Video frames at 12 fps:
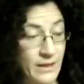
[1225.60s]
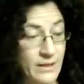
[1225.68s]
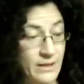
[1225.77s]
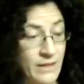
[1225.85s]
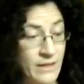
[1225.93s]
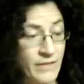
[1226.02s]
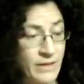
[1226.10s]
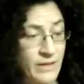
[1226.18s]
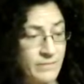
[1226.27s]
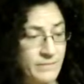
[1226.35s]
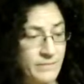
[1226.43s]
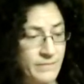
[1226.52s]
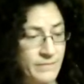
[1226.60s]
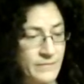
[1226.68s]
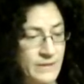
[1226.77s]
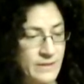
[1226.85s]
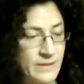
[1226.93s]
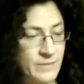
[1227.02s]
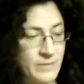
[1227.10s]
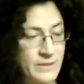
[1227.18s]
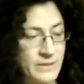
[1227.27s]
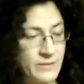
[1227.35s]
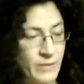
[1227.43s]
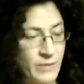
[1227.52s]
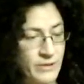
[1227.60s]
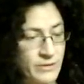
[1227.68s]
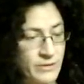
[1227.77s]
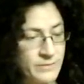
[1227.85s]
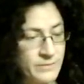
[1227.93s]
Never, said Mrs. Rachel.